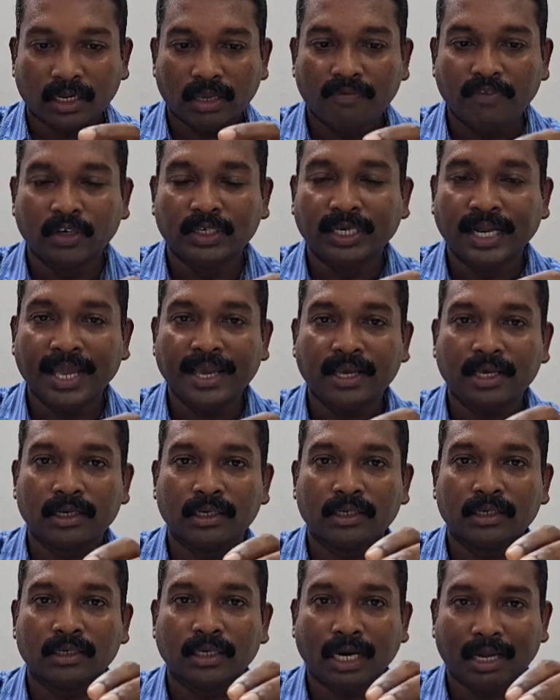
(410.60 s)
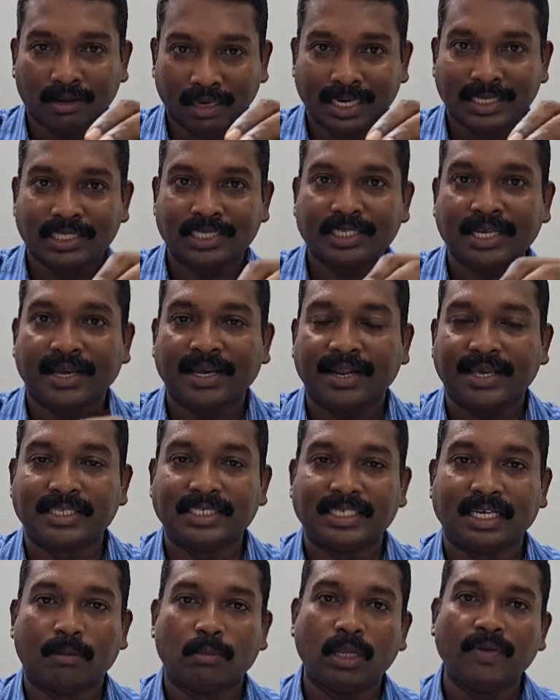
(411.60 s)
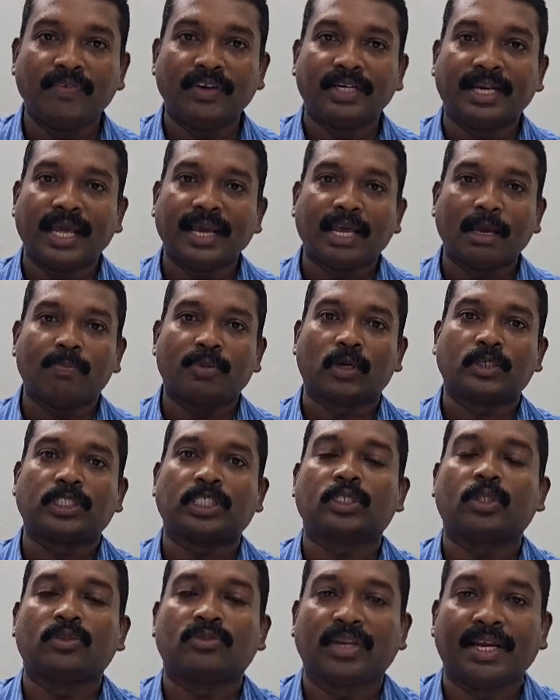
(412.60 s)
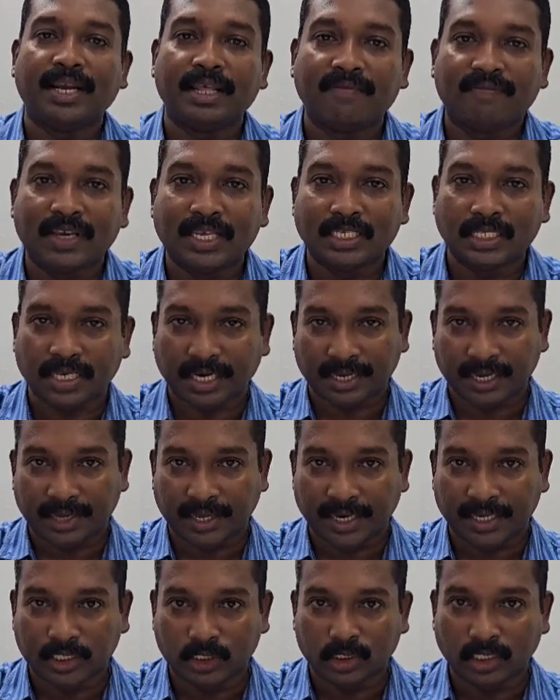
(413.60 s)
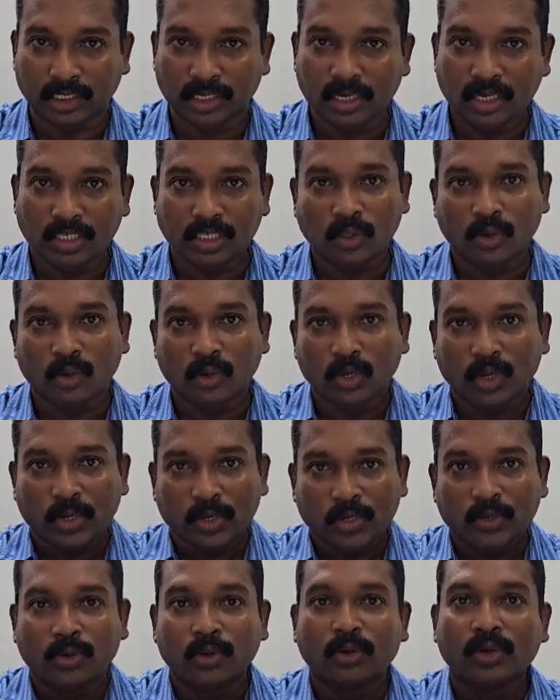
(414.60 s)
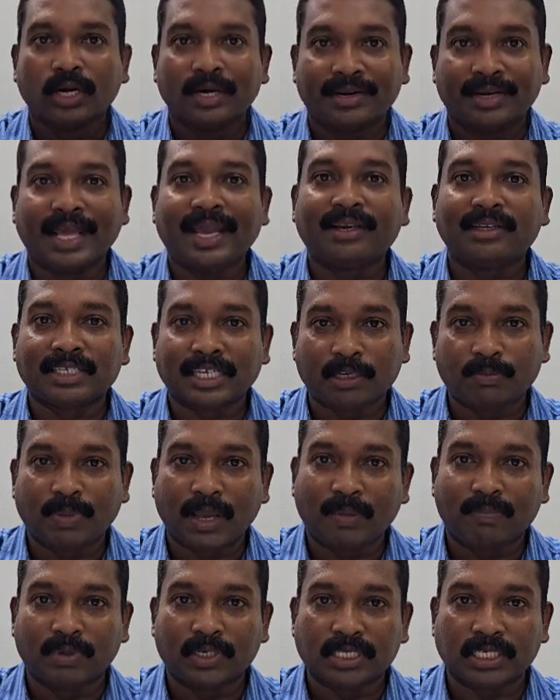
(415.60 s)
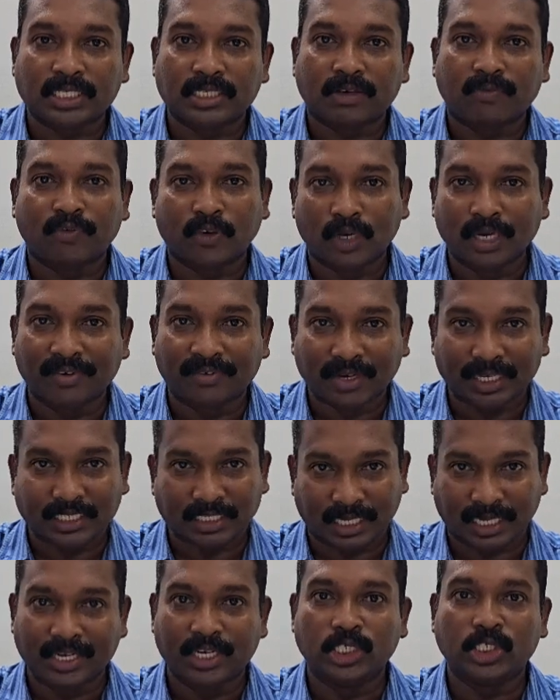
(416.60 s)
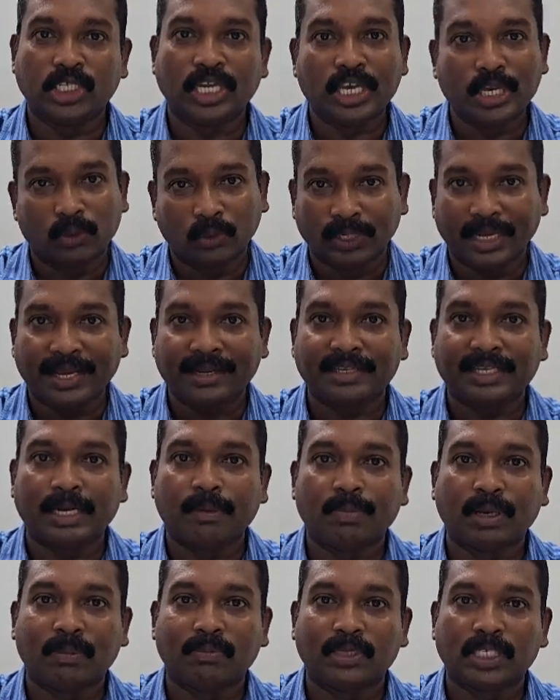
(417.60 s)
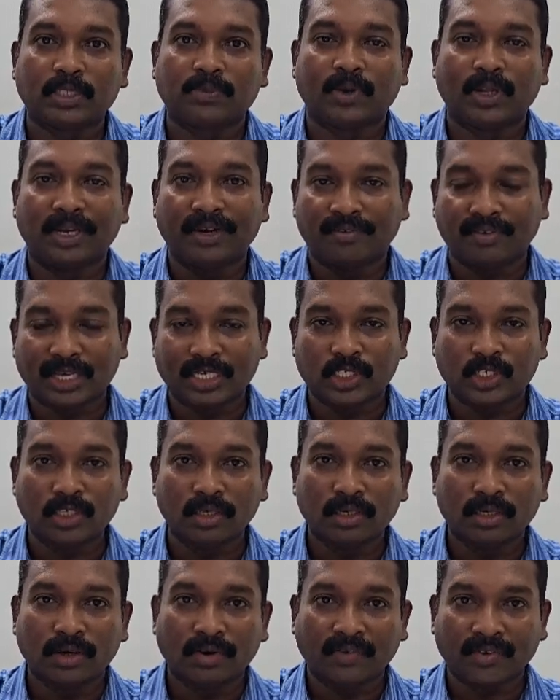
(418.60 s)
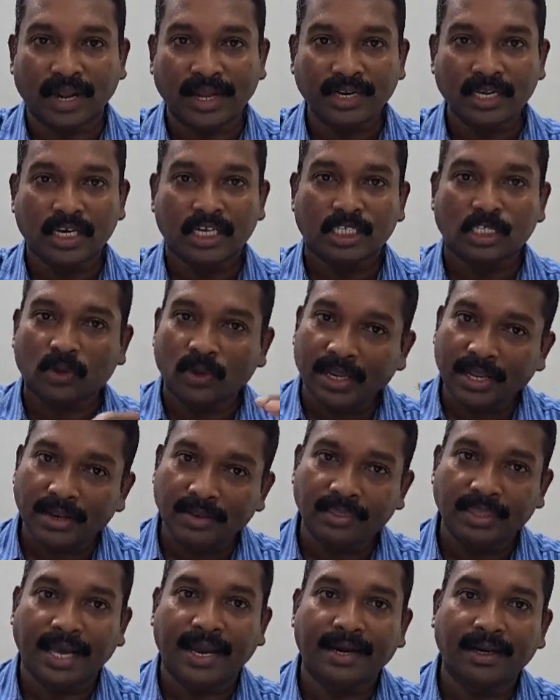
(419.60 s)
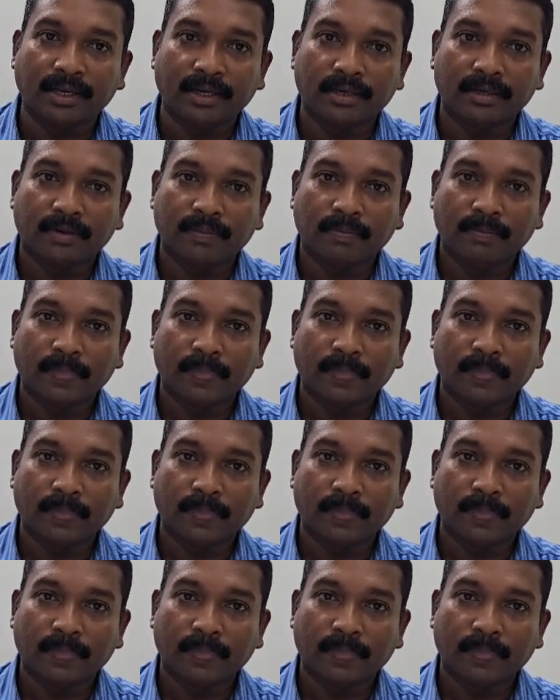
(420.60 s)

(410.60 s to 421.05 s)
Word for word: if you take a, let's take an example, if you take a project on 3D face recognition, so you take 10 papers for literature. Initially, you take 10 papers for literature, right? So in that,